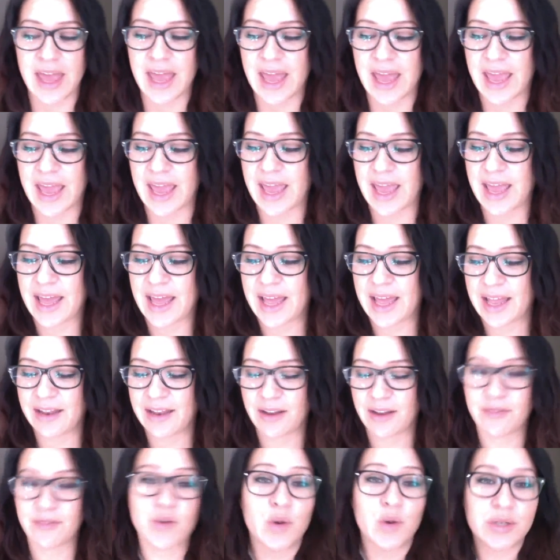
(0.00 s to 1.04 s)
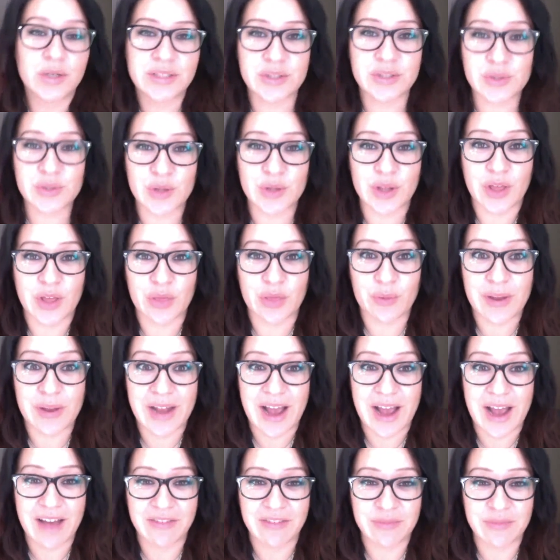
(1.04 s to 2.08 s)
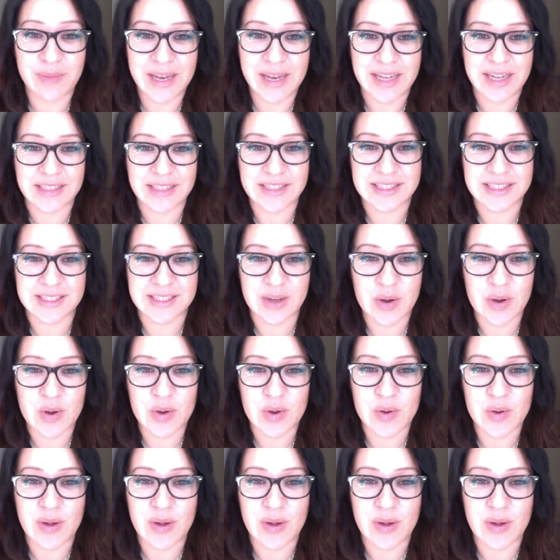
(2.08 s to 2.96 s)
And of course, there's only three and a half minutes. So